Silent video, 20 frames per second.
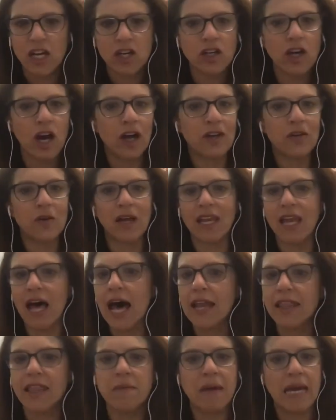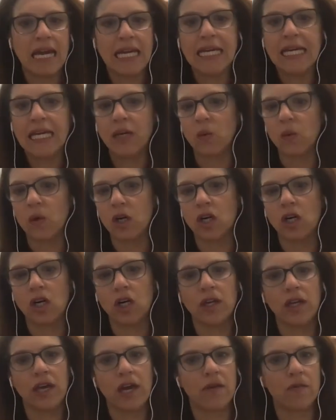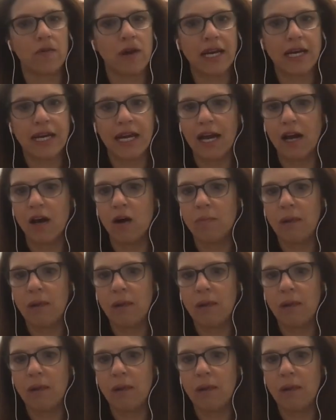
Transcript: Y'all do a lot in the banking world, and right now